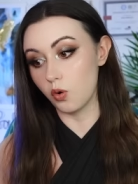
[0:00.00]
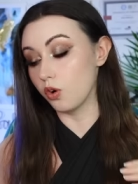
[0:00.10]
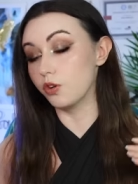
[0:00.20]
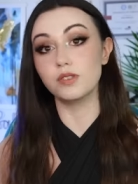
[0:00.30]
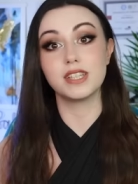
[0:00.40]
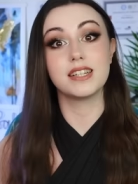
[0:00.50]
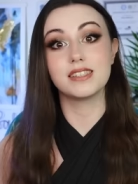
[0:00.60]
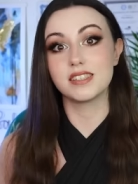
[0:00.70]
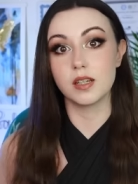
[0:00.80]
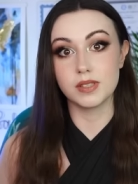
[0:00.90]
or who's in
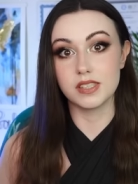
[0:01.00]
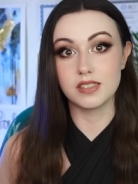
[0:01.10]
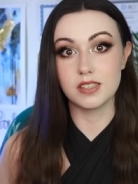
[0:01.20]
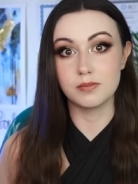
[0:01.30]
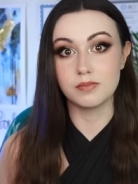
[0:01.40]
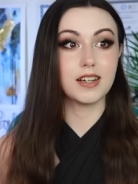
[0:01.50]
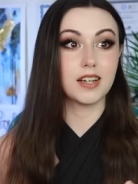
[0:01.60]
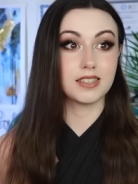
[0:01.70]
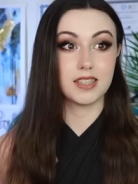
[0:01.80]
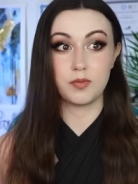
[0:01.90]
the subsystem,
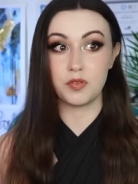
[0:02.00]
except